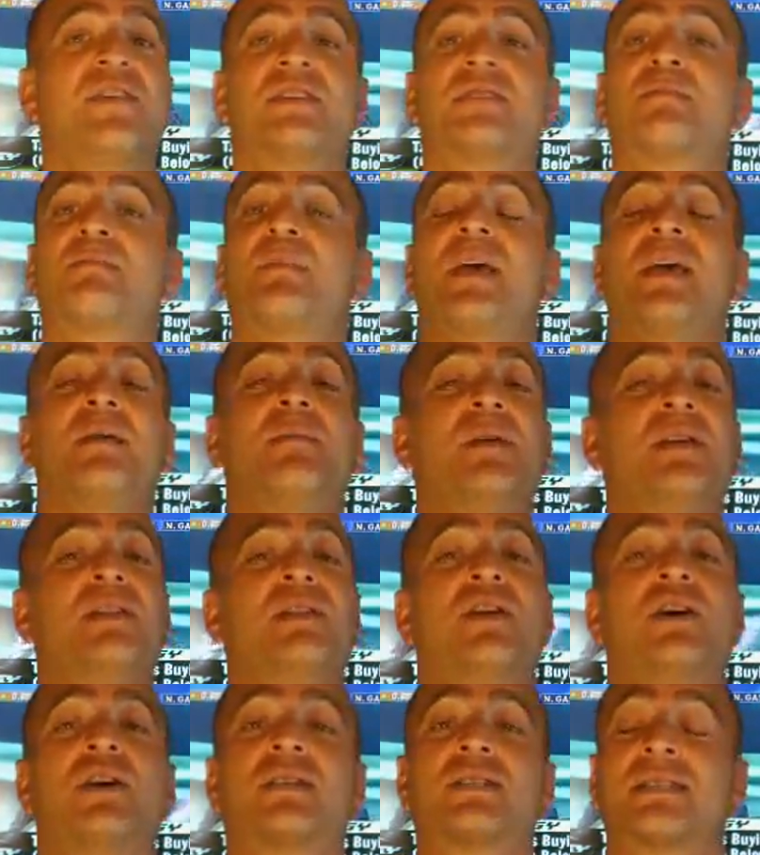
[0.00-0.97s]
This baby
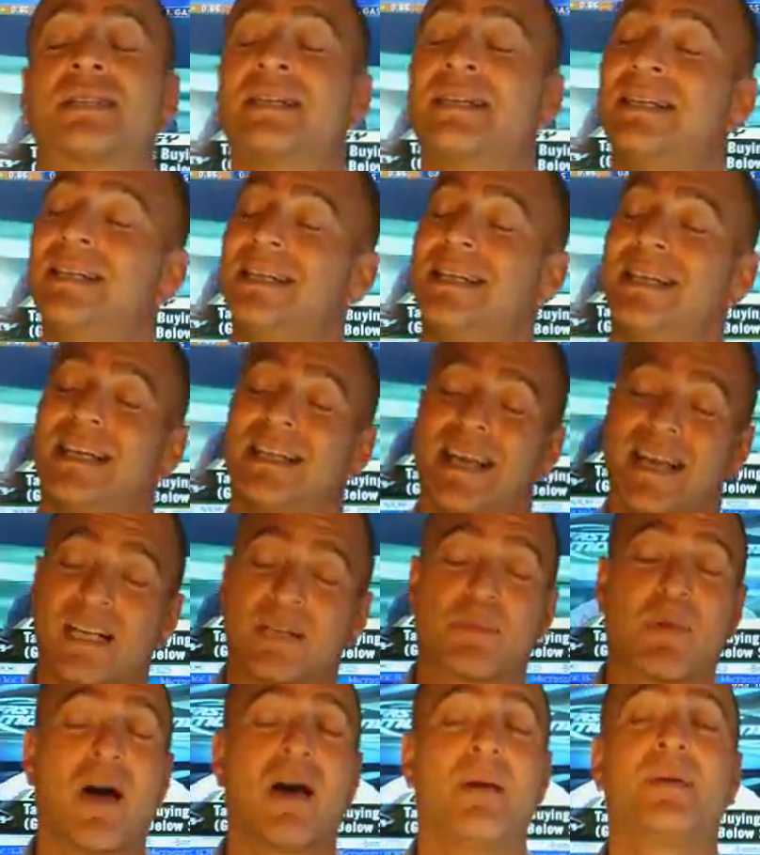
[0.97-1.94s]
looks like
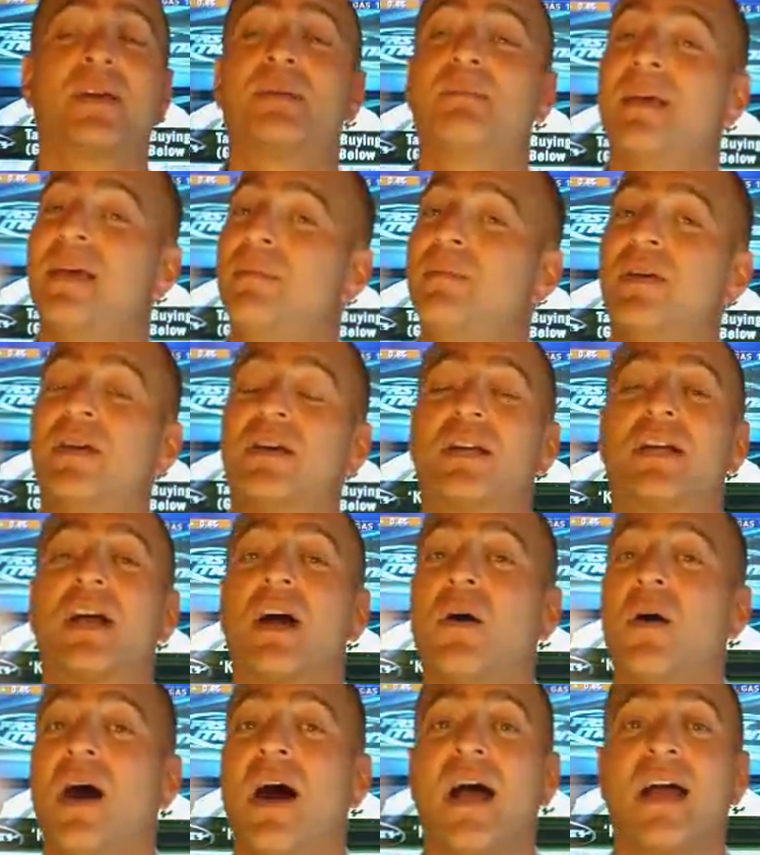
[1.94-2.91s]
it's probably maybe going to
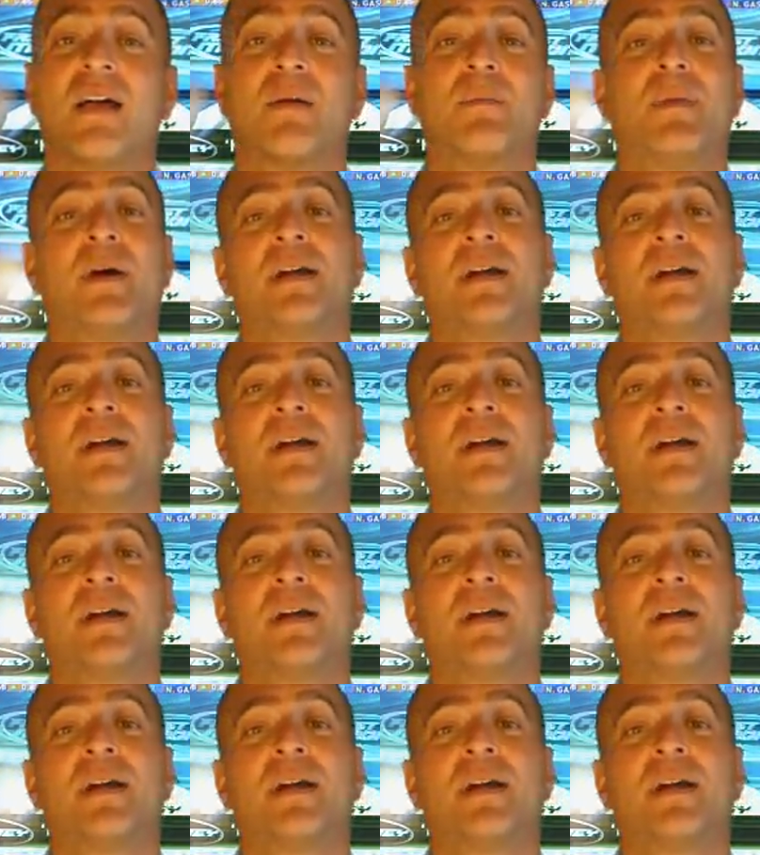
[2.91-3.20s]
go higher,